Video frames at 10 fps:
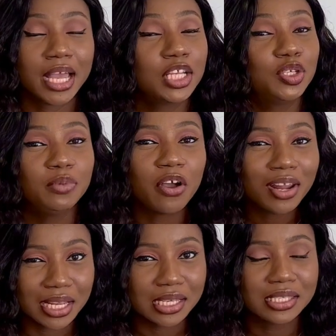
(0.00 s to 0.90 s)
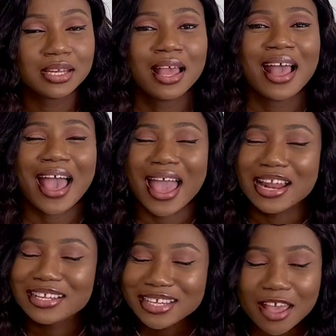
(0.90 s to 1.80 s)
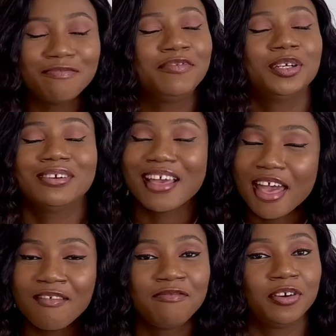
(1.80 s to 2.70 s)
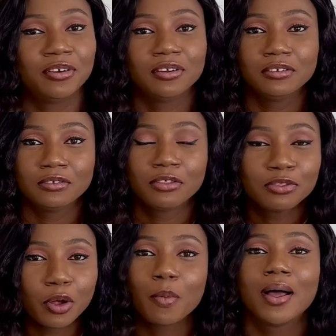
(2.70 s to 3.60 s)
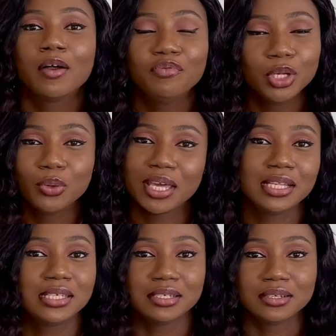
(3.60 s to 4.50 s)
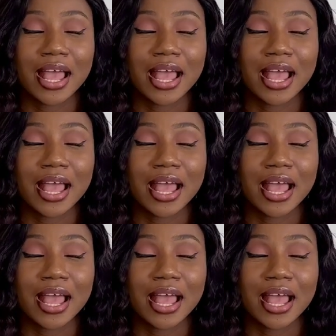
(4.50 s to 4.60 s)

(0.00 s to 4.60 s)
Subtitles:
And to be honest, I had never, ever thought about relocating.